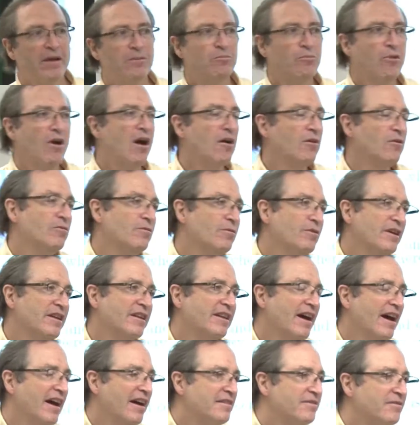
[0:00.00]
Probably
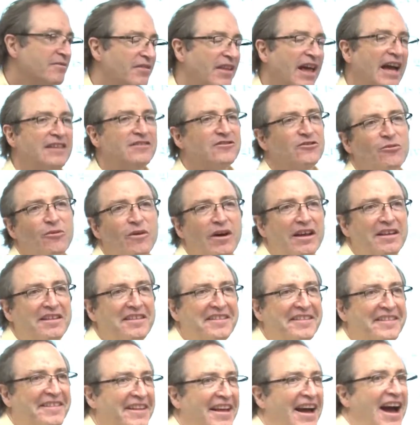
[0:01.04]
not. That's what
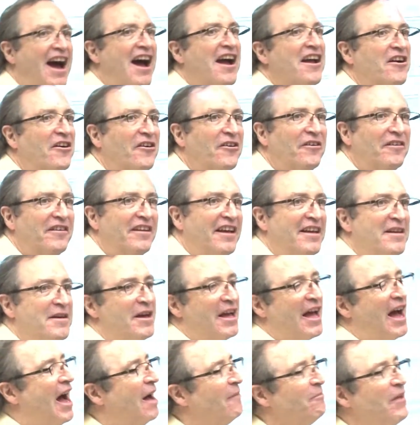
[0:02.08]
I heard.
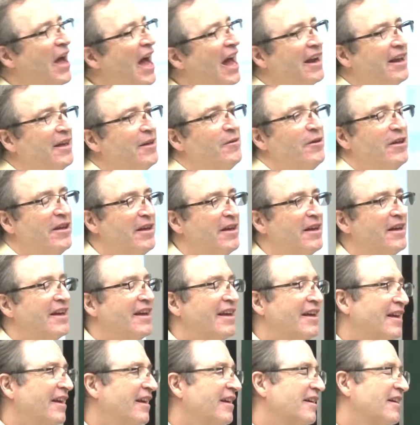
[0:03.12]
I'm not a
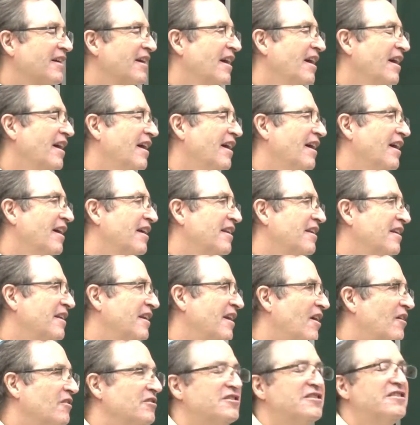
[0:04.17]

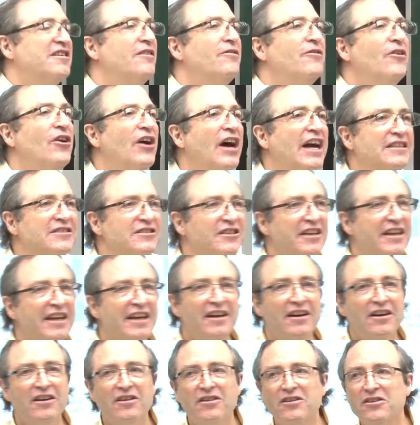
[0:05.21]
civil
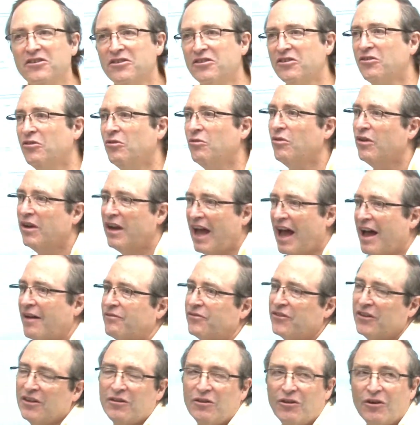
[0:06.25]
engineer who would have
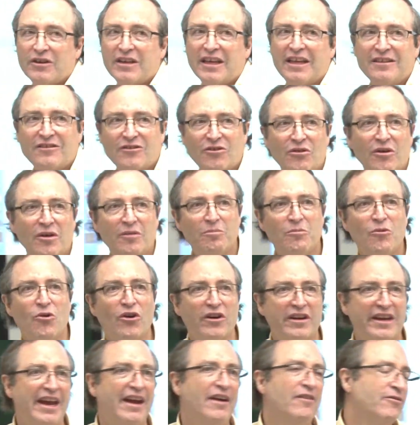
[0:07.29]
to look into it more
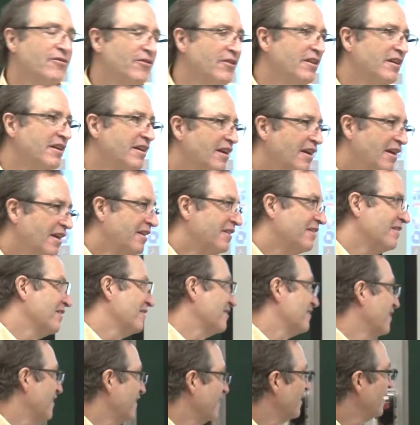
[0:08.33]
carefully to see.